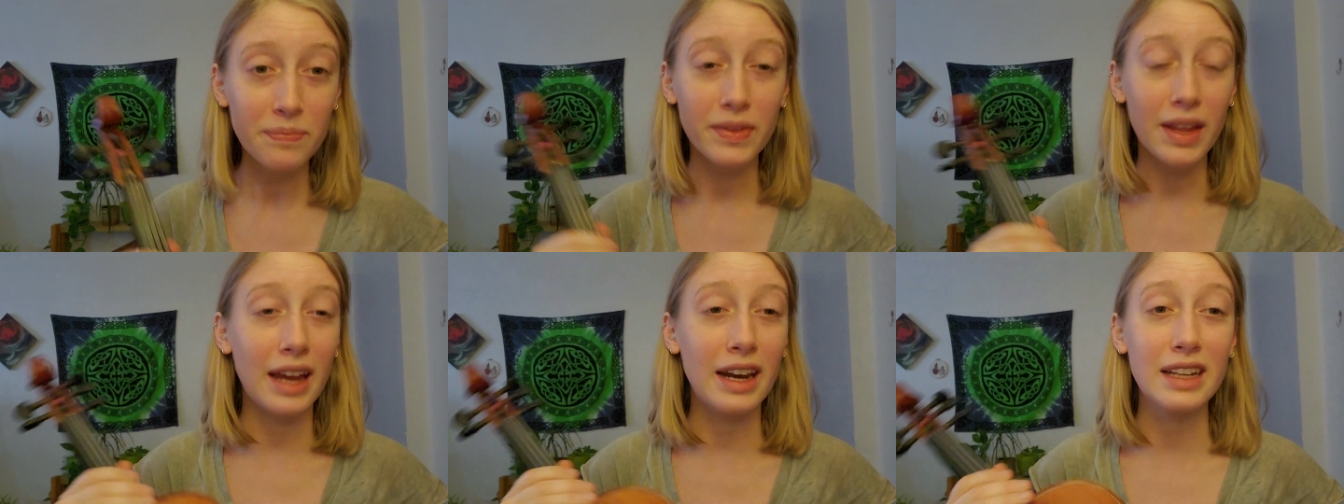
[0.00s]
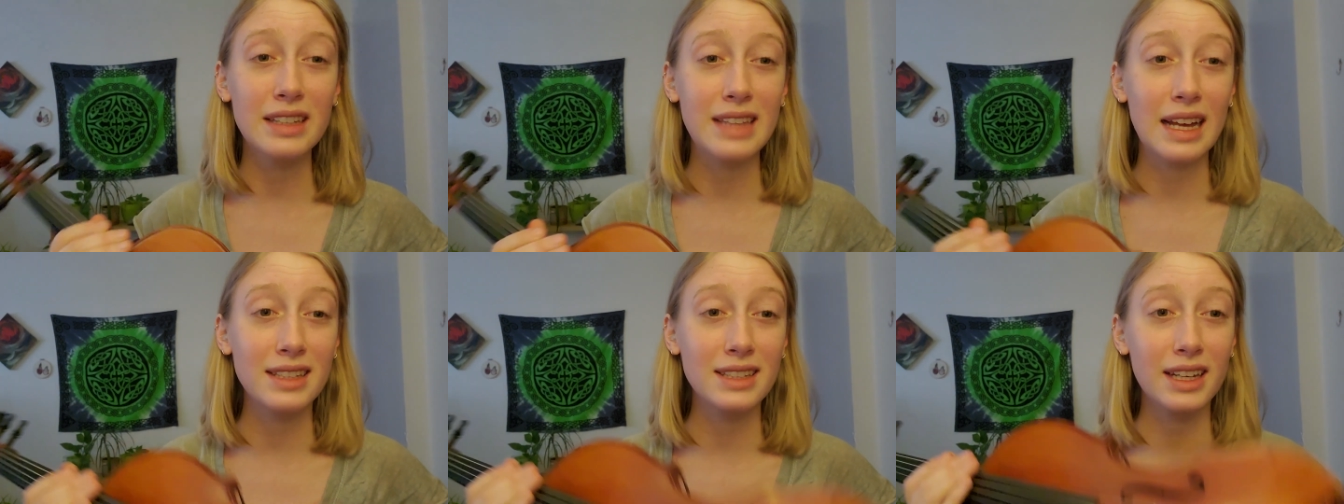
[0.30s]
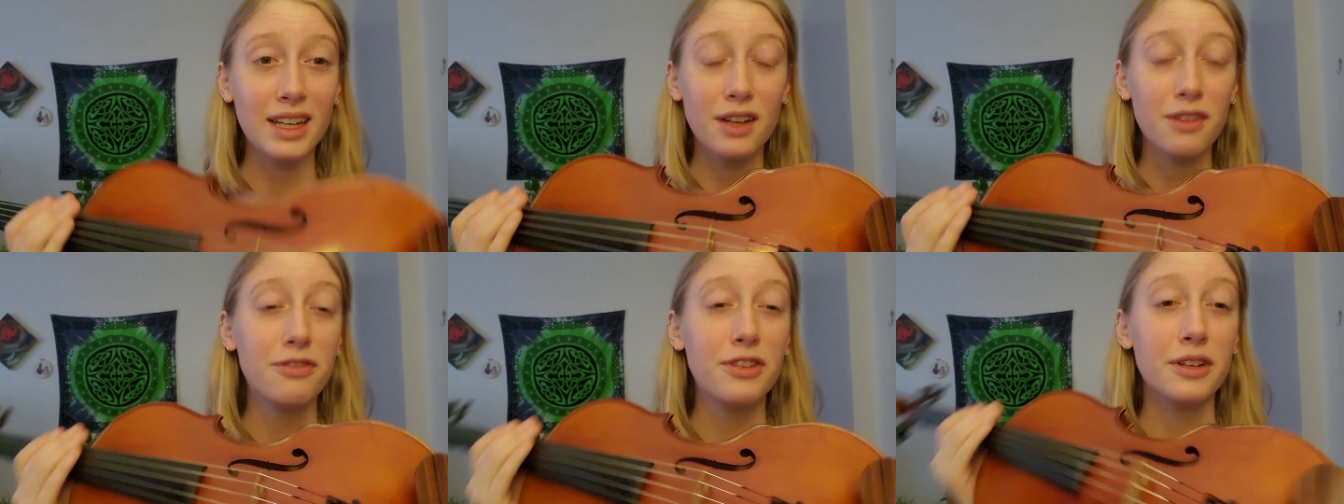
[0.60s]
And that's
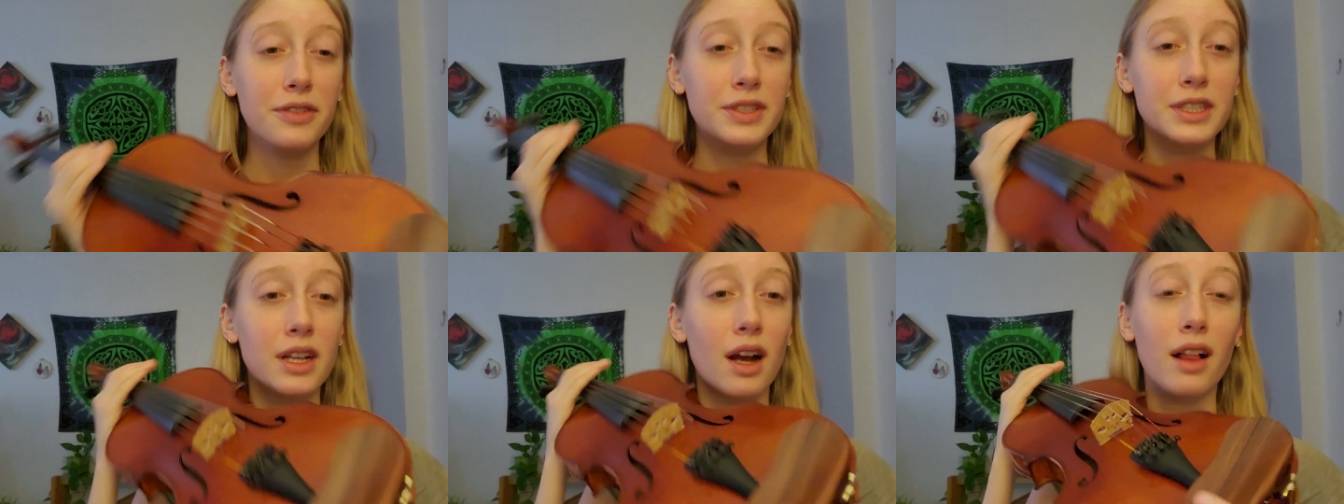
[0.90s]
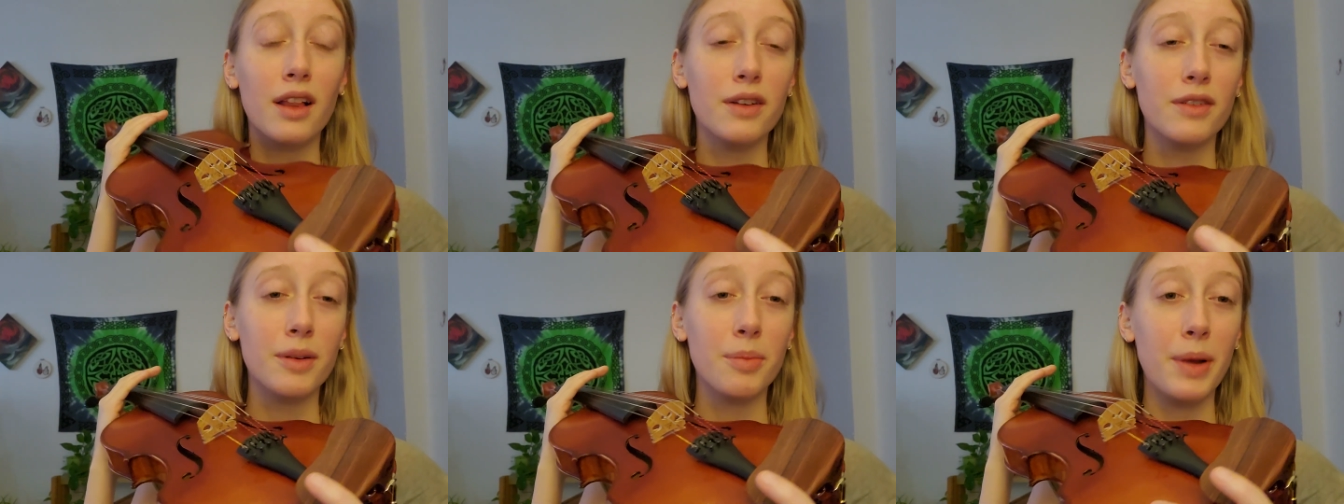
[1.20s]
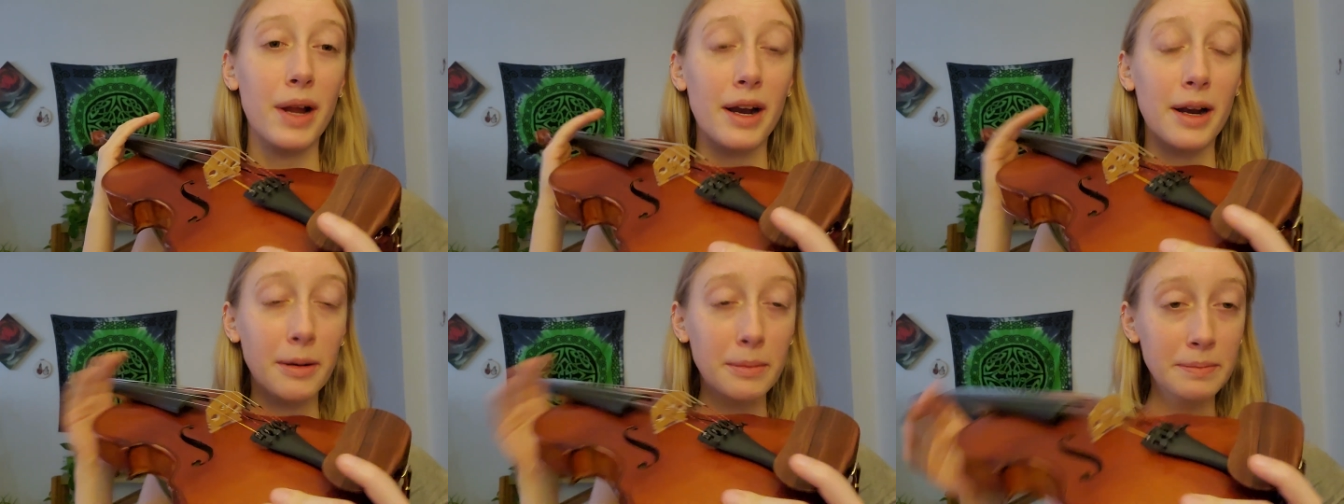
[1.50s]
like a $50
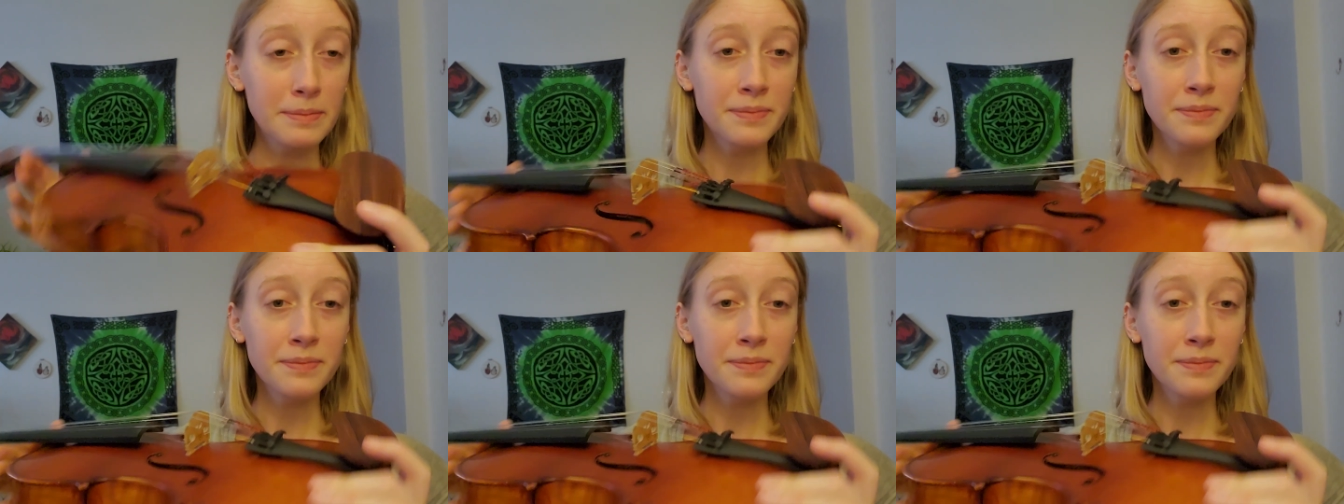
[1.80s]
repair.